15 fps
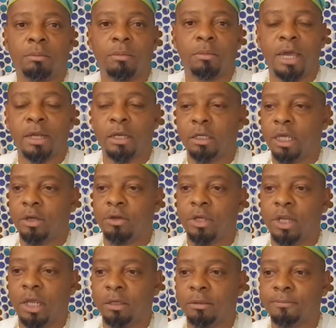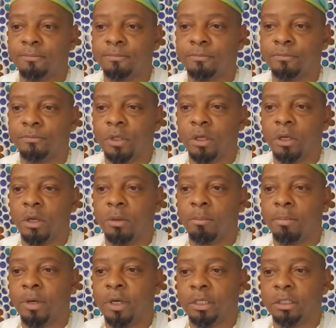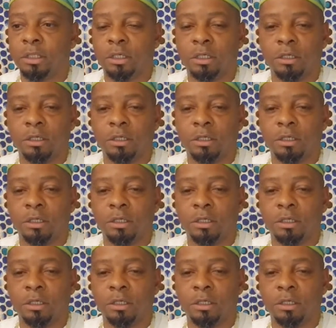at a later date. But